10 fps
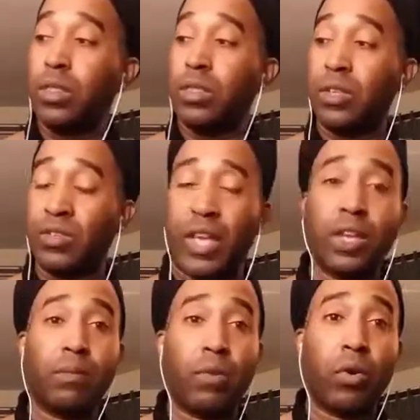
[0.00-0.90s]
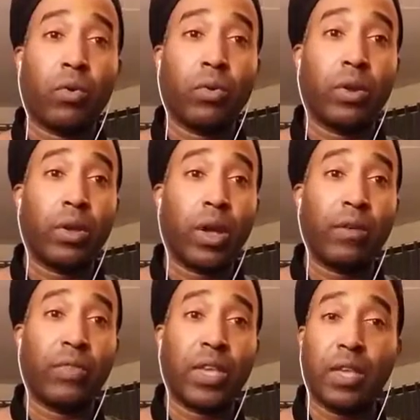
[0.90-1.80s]
The second mode
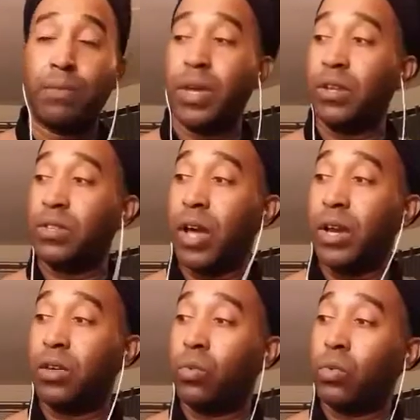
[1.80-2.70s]
of the E pentatonic